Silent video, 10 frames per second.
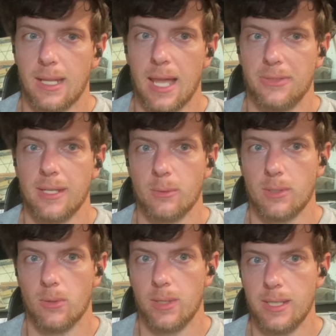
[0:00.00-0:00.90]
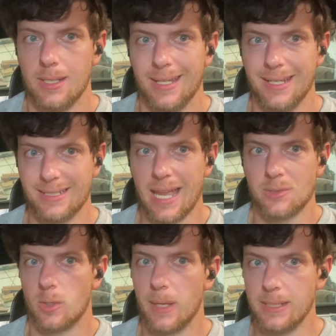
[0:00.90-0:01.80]
I think, would only
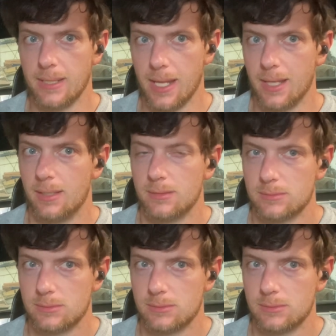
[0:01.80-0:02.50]
exacerbate that